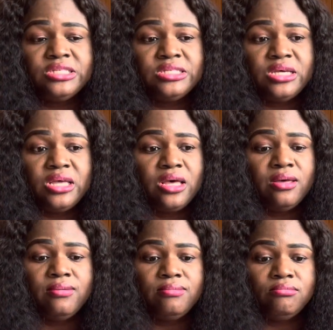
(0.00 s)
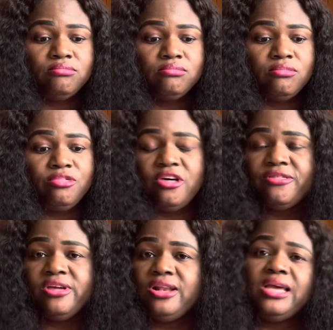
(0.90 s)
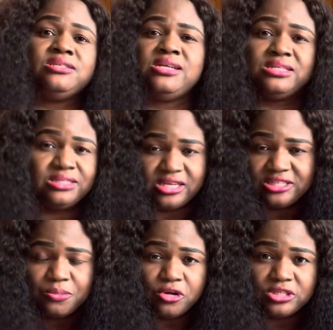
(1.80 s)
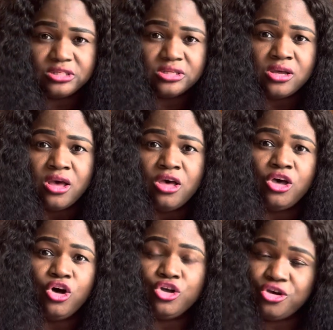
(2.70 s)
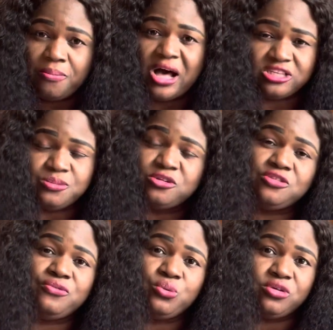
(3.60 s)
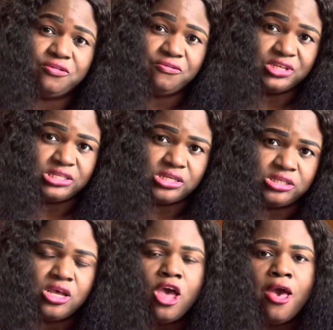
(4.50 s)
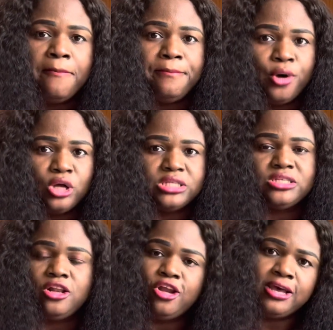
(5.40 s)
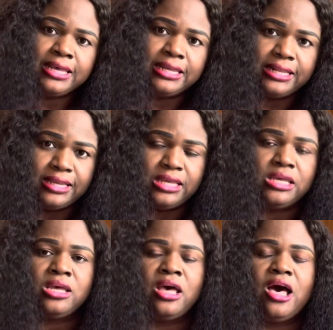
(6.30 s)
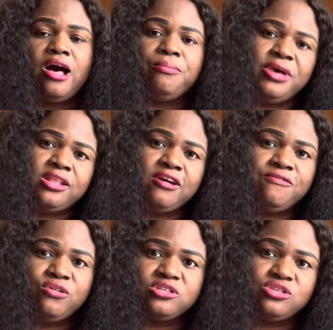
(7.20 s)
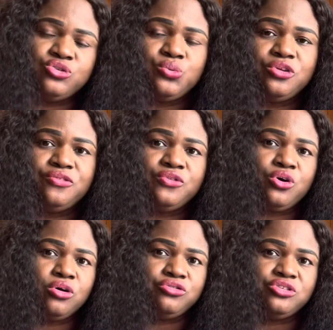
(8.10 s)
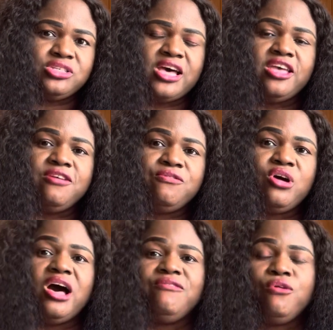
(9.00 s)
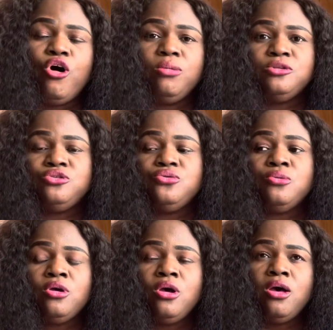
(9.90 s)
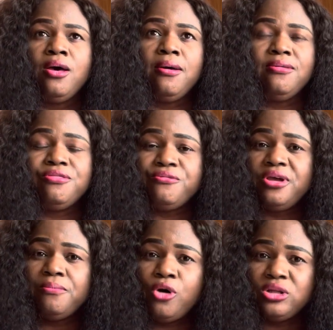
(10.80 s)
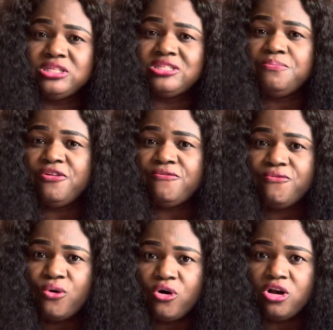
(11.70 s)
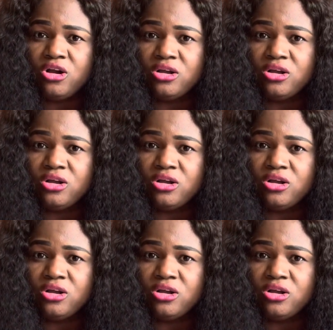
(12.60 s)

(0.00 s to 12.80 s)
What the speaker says: take nothing less than 6 months on your passport if you want to visit. But luckily Albania falls into one of the countries that if you have up to 3 months before